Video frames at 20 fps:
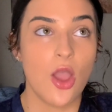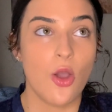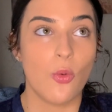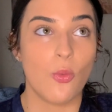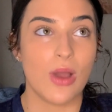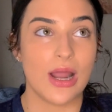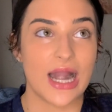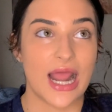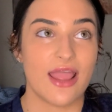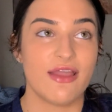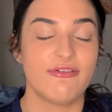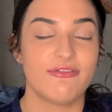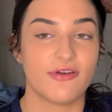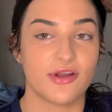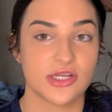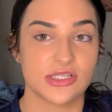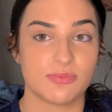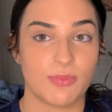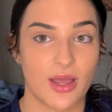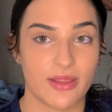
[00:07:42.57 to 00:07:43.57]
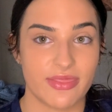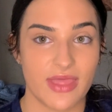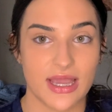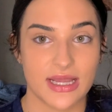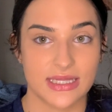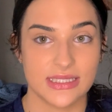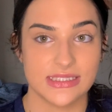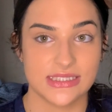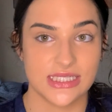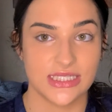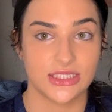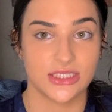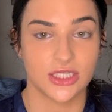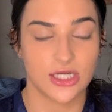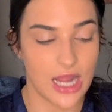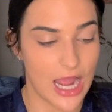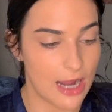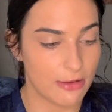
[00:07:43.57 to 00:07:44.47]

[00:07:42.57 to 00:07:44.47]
When I first bought that concealer,